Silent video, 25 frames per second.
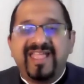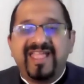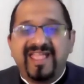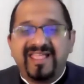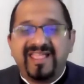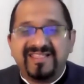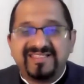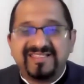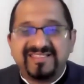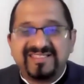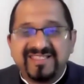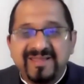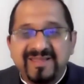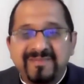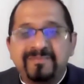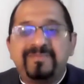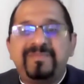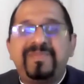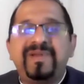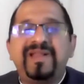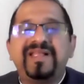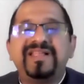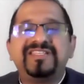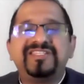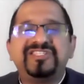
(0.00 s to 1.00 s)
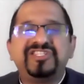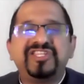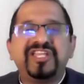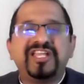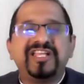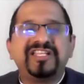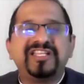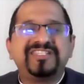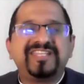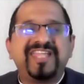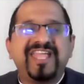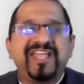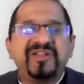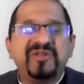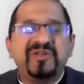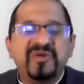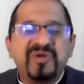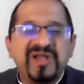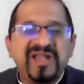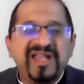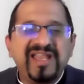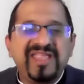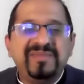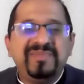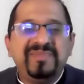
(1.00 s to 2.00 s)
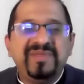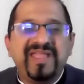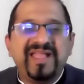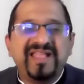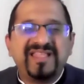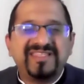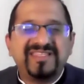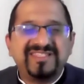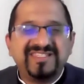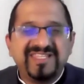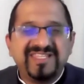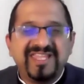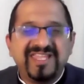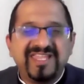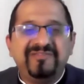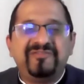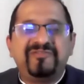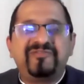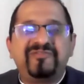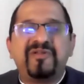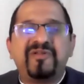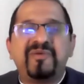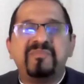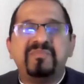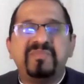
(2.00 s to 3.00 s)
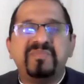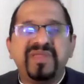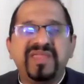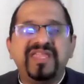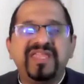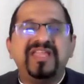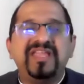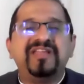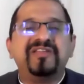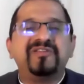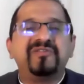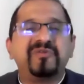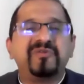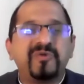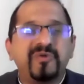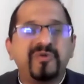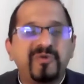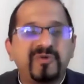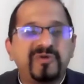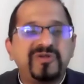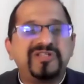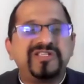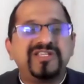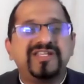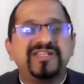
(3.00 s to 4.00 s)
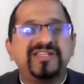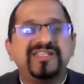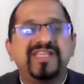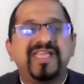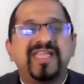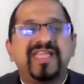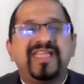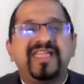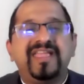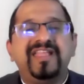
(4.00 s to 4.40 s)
a simpler church can only be achieved from being rooted